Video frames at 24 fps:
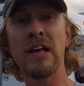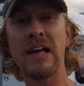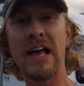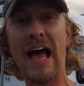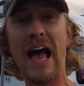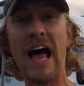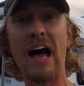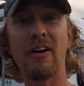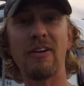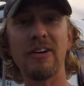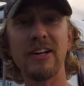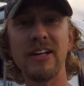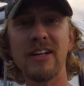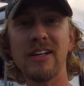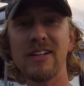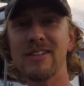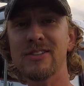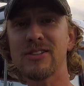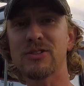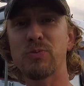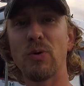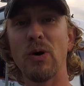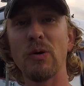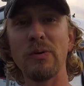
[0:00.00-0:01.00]
how it
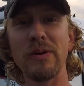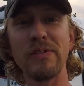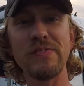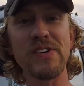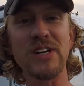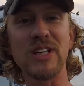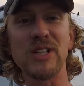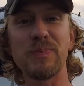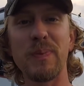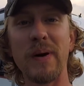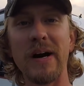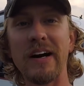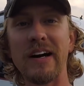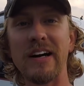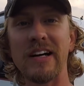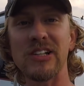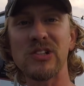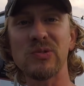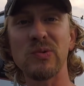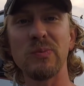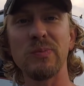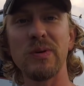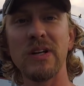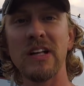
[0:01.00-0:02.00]
is, what we've
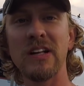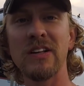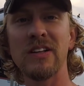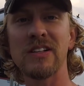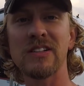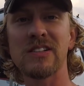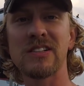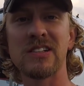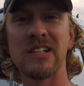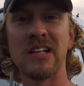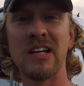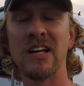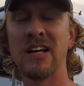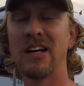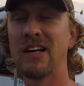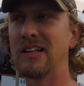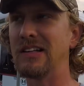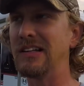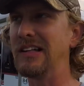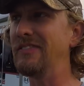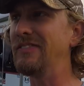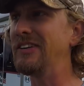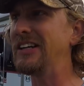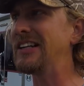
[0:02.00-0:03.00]
experienced. We've been in this,
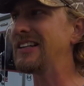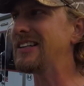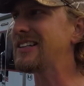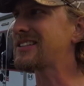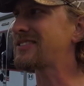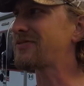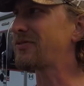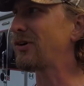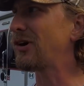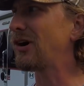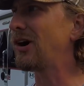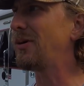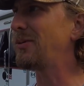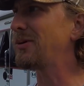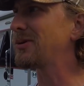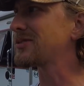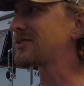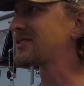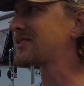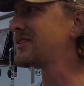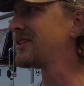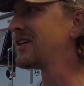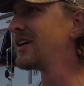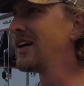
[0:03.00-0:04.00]
living in this for
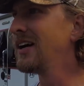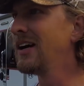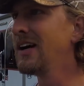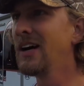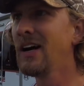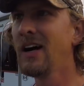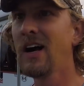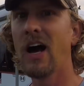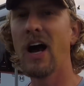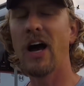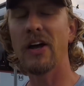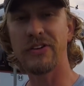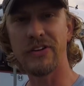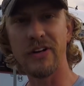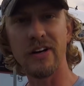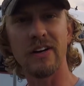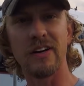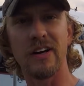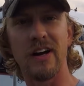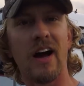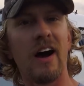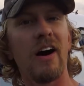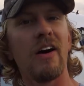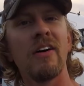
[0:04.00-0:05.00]
almost a
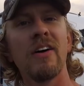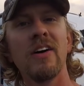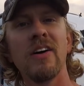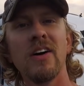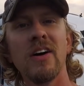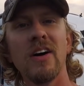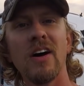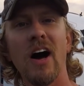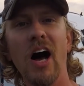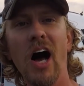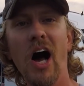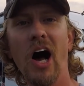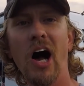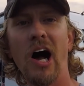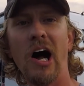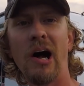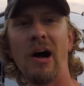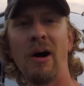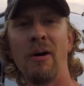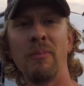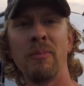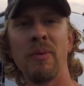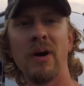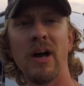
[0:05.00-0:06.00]
year now.
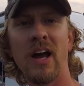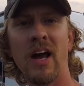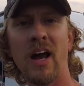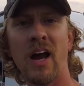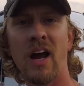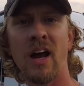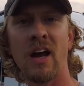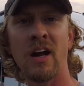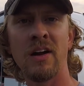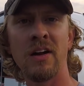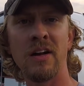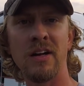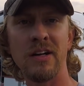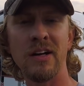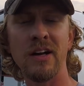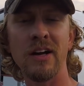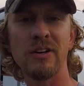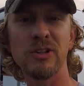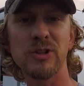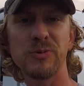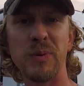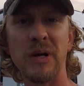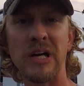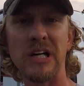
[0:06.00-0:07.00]
And
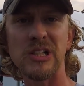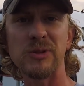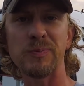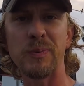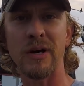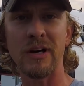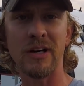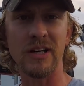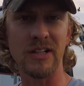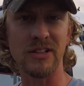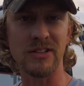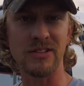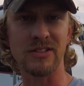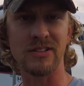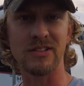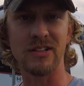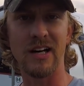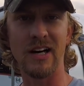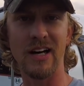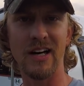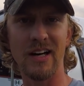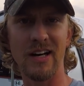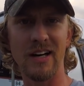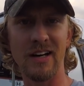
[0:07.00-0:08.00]
it's been an experience.
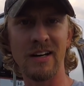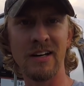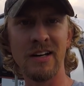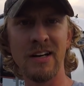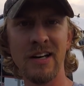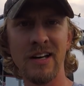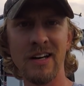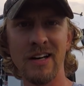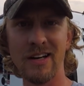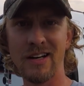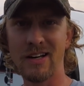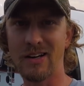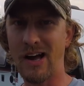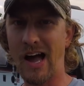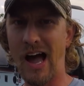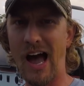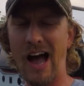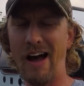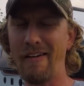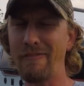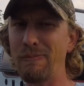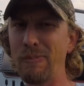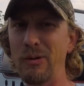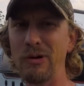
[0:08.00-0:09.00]

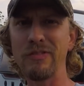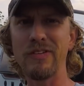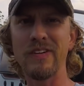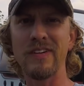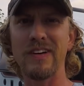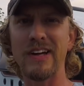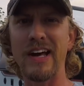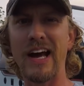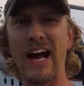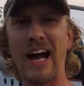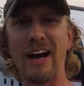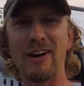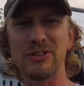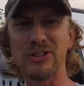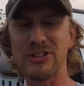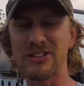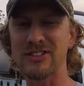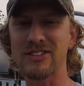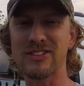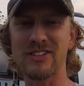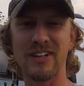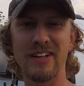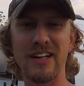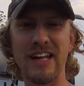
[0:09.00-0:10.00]
I've moved into
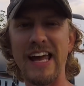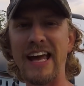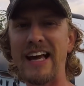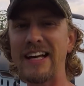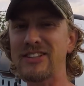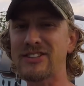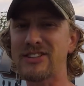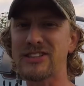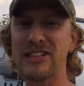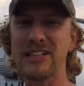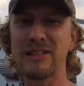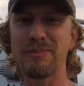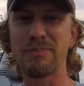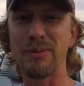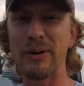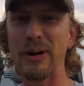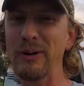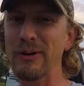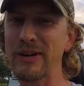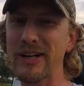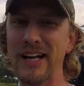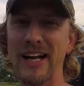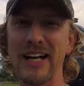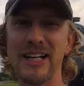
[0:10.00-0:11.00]
houses and the AC
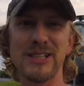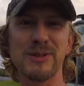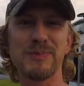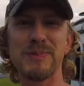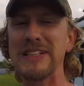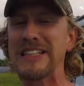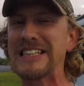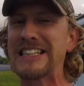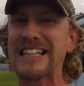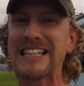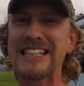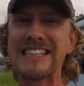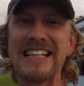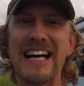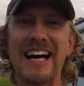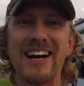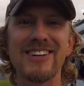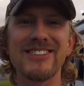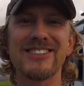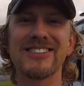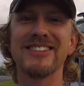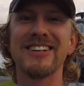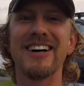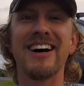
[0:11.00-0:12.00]
broke and had to spend
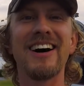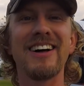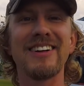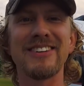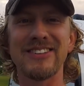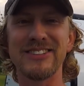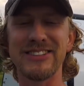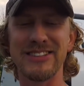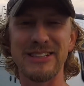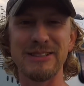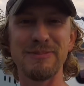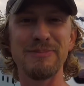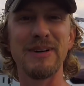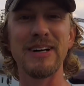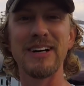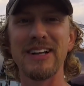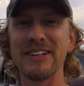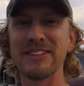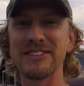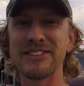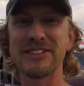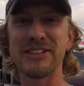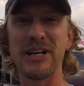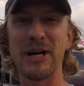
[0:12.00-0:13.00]
$6,000 in the
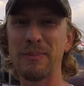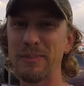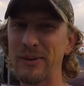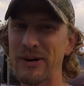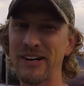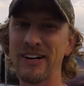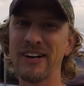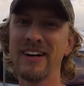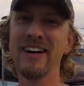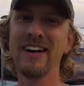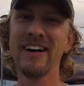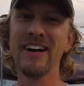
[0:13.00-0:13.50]
middle of the summer